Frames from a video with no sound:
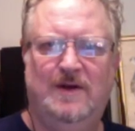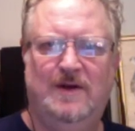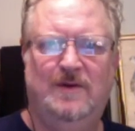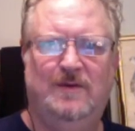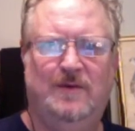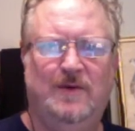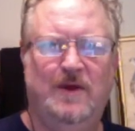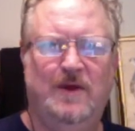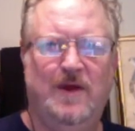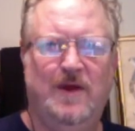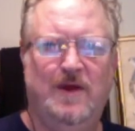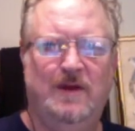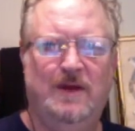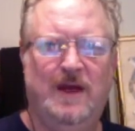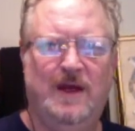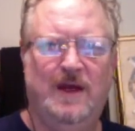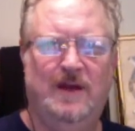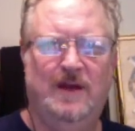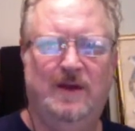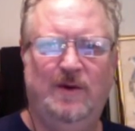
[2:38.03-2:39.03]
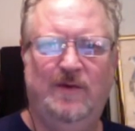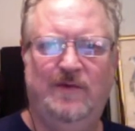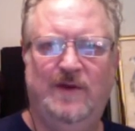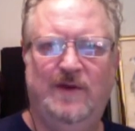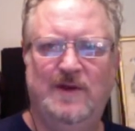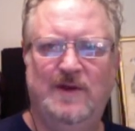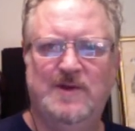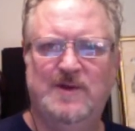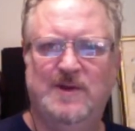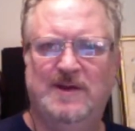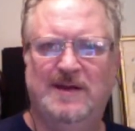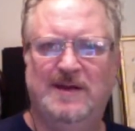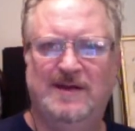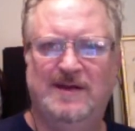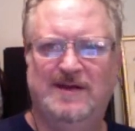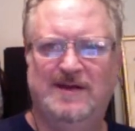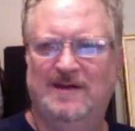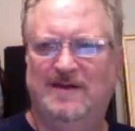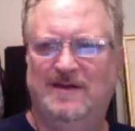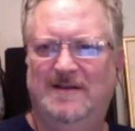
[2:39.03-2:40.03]
We'll all get here eventually.
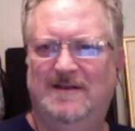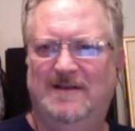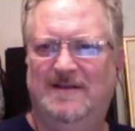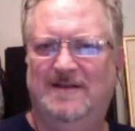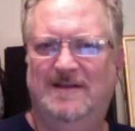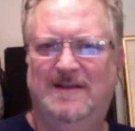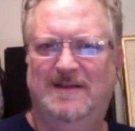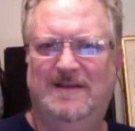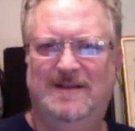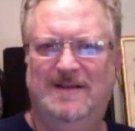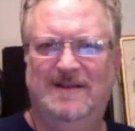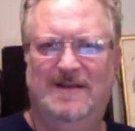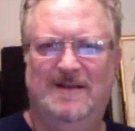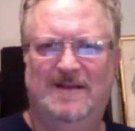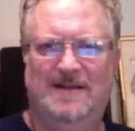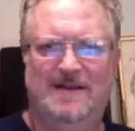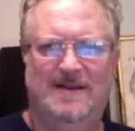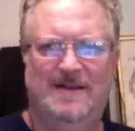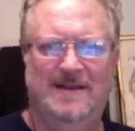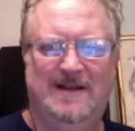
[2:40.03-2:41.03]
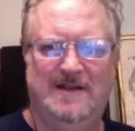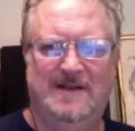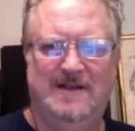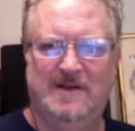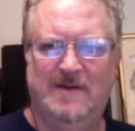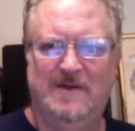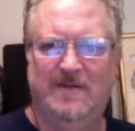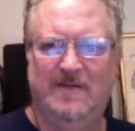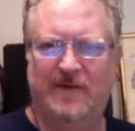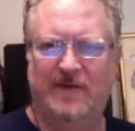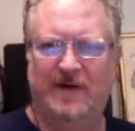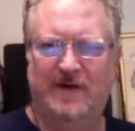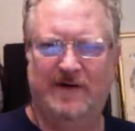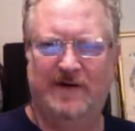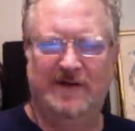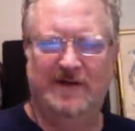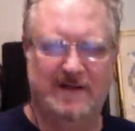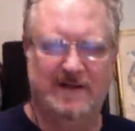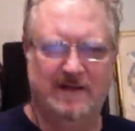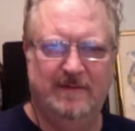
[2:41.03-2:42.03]
That's comforting,
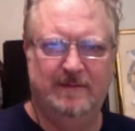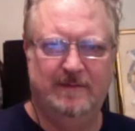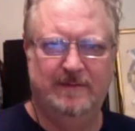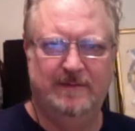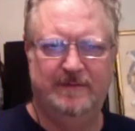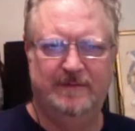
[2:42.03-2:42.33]
isn't it?